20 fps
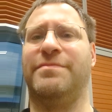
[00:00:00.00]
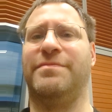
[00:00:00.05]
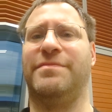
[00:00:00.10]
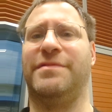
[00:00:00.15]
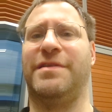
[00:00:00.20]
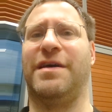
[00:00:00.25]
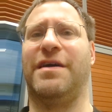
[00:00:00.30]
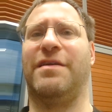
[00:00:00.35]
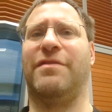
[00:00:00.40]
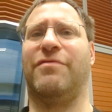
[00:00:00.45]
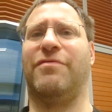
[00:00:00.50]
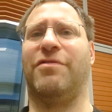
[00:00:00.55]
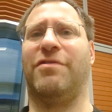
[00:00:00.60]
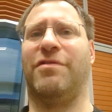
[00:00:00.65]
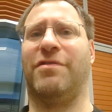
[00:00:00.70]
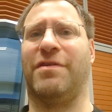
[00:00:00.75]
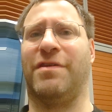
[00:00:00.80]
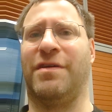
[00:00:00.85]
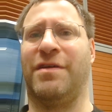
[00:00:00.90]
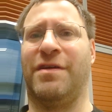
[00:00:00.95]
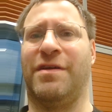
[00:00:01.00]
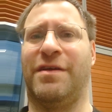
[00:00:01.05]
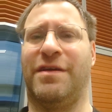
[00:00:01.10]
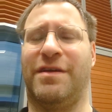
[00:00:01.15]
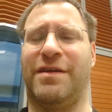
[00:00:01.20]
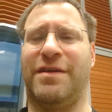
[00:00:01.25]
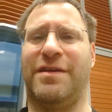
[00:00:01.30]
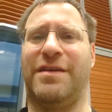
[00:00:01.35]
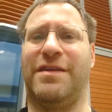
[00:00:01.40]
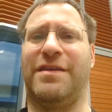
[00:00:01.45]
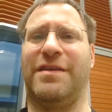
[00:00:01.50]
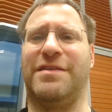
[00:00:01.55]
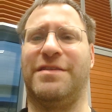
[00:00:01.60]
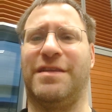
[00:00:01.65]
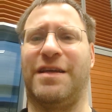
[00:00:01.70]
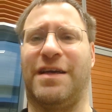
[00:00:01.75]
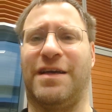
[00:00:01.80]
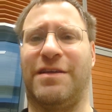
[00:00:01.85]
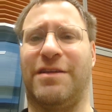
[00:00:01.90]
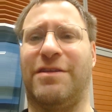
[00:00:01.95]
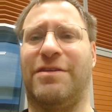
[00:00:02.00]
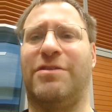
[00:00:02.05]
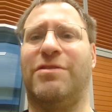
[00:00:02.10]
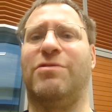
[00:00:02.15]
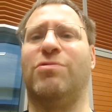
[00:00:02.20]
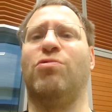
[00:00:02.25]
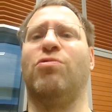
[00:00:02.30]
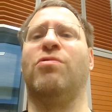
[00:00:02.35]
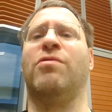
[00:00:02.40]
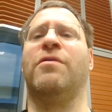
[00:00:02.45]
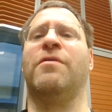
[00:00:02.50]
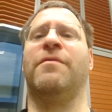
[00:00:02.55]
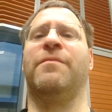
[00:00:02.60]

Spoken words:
Therefore, he decided to